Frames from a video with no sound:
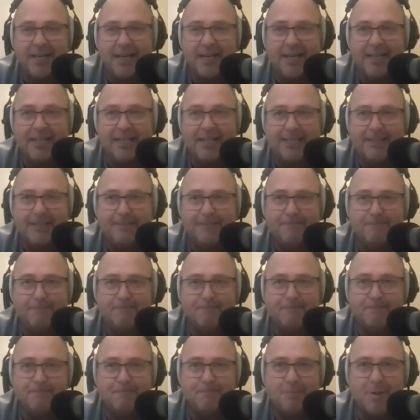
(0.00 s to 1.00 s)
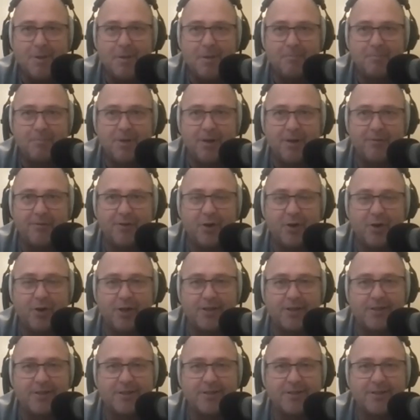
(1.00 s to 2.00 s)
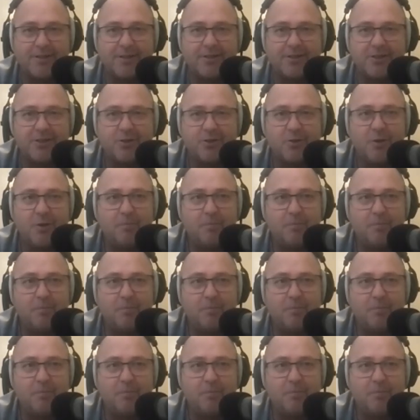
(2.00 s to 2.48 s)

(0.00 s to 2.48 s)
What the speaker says: But I've got it to